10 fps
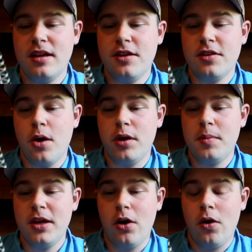is going to
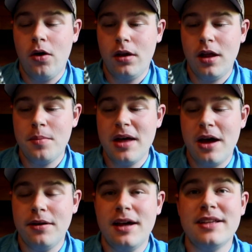be all
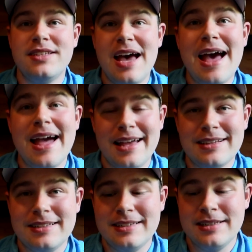about
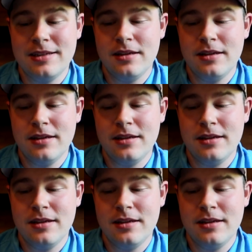attacks